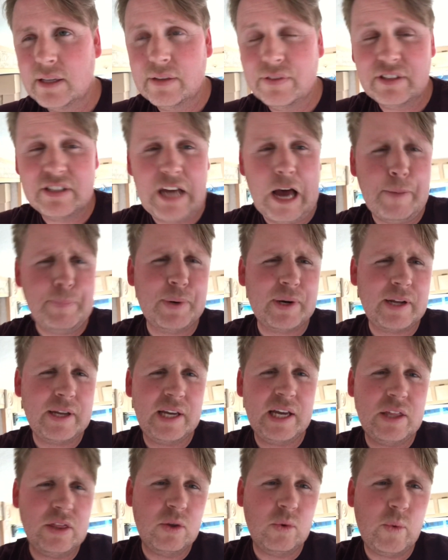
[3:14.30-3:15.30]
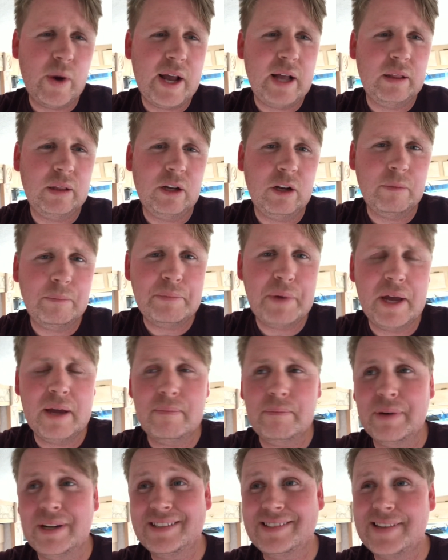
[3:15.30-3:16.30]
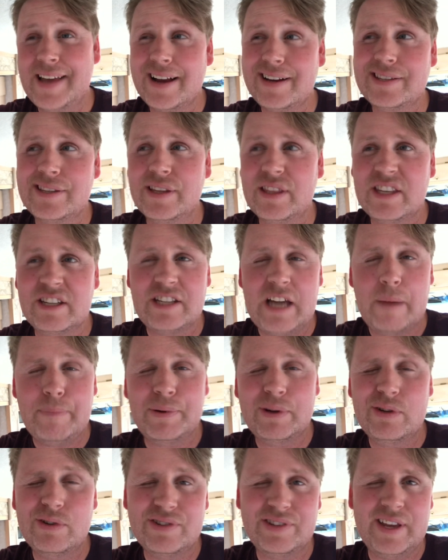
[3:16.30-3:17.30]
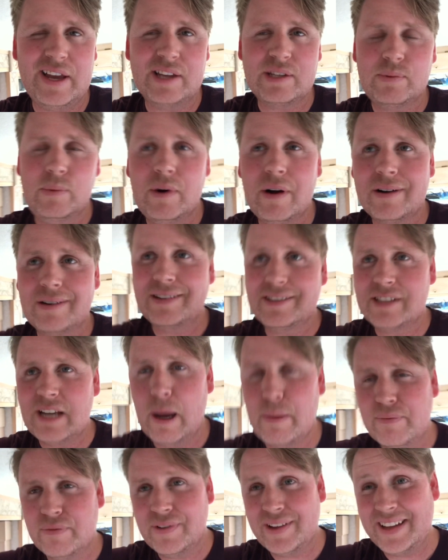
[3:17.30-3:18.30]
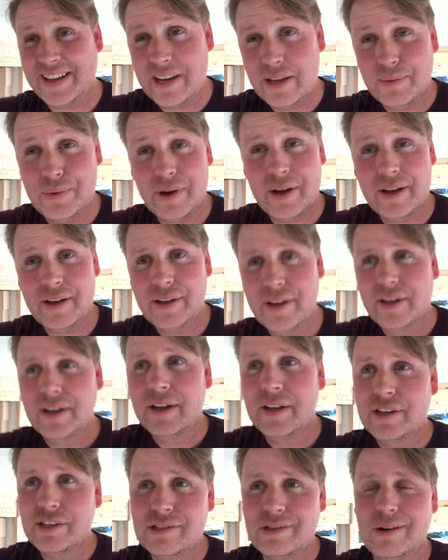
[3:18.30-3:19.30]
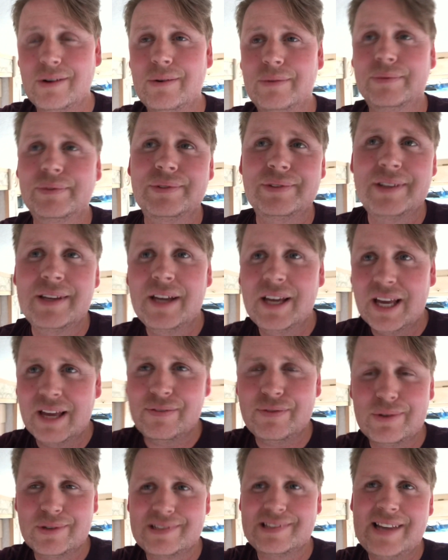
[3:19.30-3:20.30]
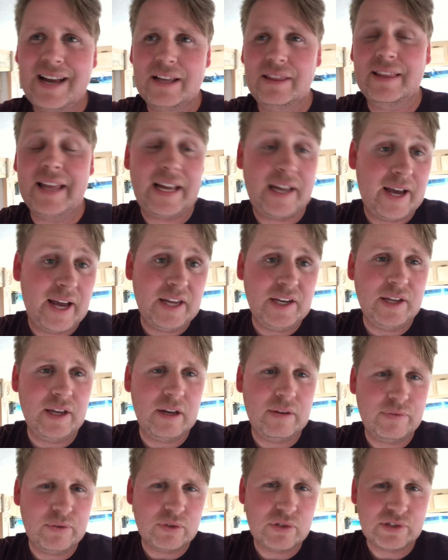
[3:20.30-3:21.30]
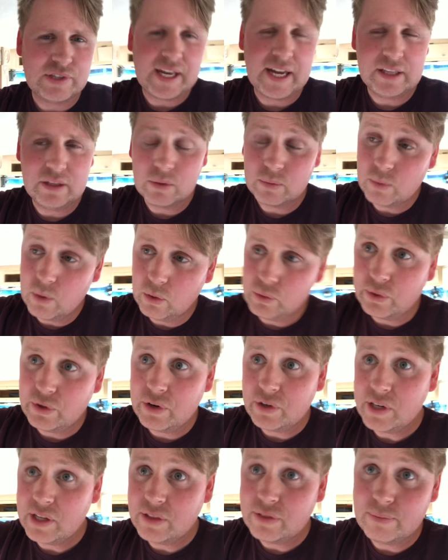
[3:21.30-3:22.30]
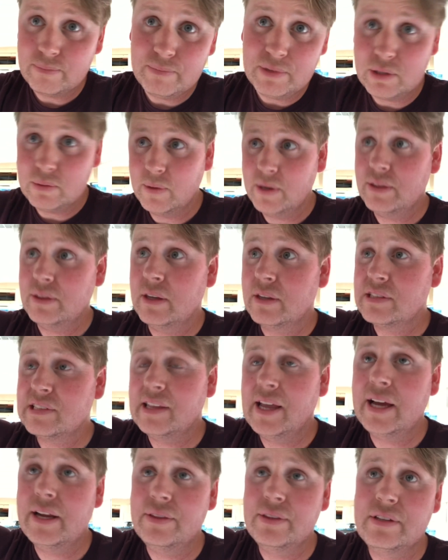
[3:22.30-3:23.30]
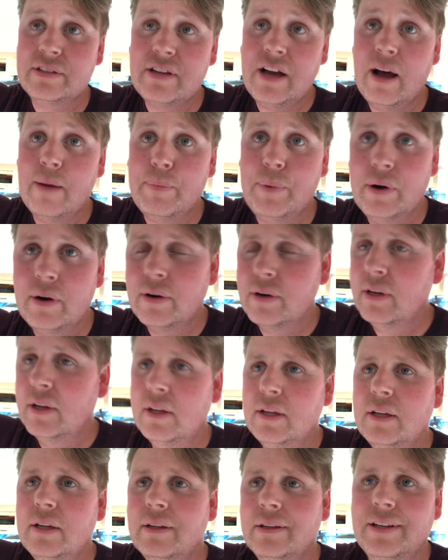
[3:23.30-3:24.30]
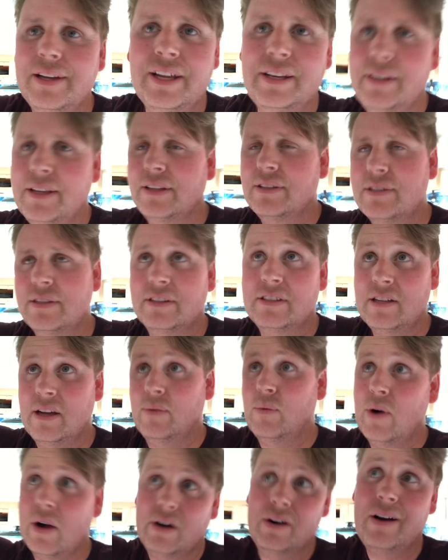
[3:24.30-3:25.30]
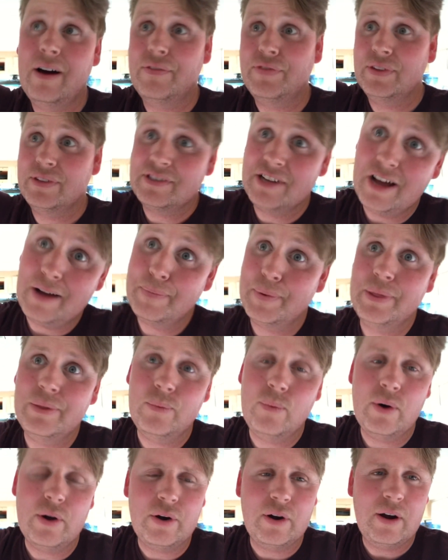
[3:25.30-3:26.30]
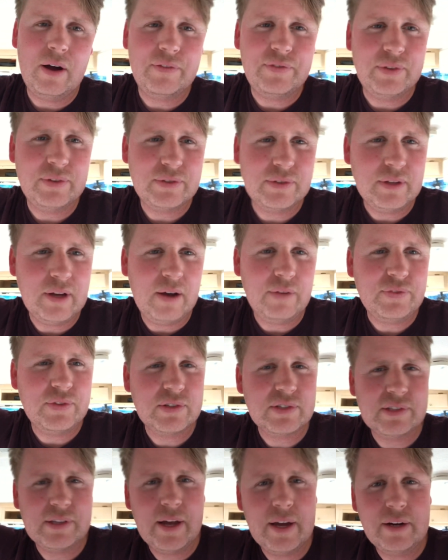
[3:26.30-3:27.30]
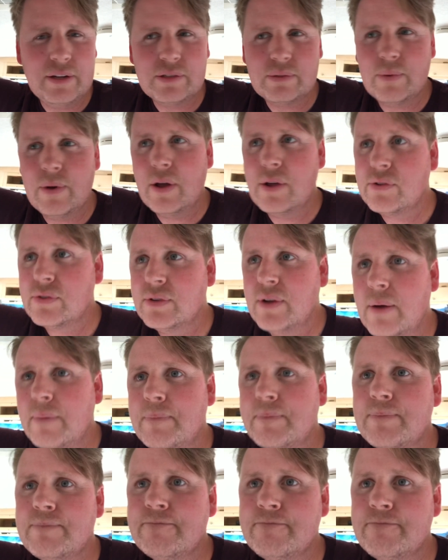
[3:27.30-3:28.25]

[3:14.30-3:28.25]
the topper can get in the way a little bit, but it's actually, the topper usually has water on top of it anyway. So if you slide like I did, if you slide the roller underneath between the slide and the topper, it gets the top water off the top and the water off the slide as well. So